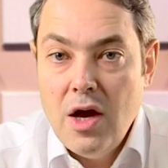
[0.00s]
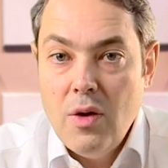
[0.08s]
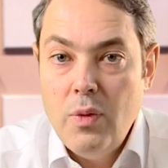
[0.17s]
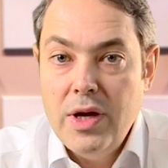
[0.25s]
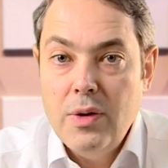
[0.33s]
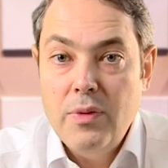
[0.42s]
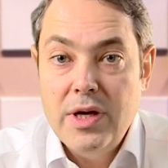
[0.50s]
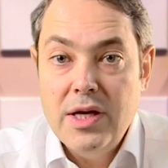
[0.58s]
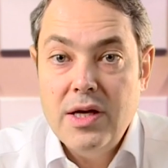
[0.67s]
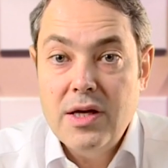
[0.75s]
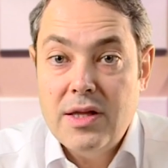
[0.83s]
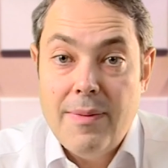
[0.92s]

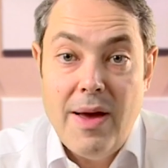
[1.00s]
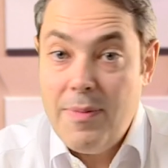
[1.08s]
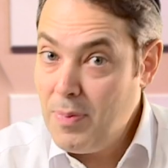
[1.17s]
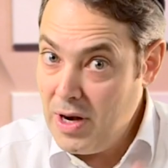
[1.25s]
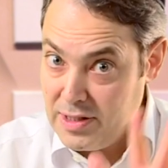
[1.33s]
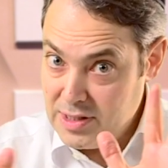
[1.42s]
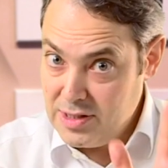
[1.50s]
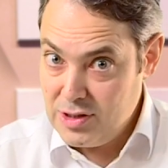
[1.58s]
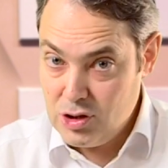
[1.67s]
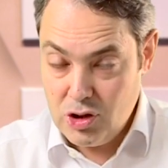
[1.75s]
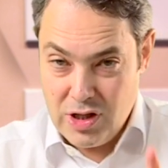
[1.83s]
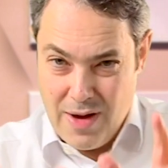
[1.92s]
There may be pluses
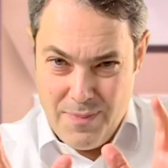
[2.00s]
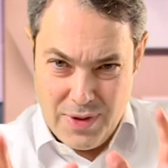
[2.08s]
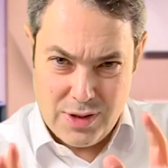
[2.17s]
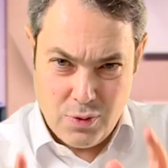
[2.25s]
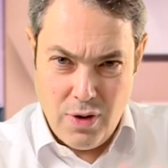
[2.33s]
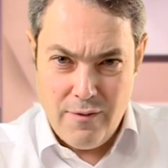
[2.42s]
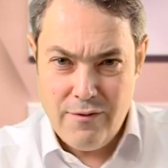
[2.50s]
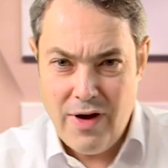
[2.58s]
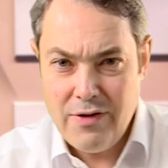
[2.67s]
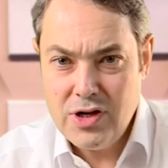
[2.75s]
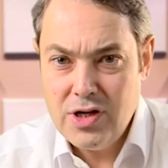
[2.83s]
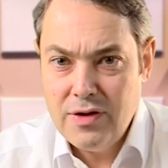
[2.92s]
to that, but there's one
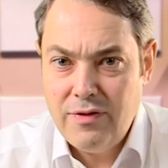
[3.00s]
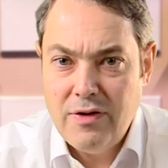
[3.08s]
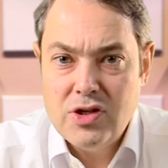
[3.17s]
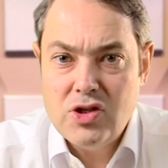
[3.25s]
very, very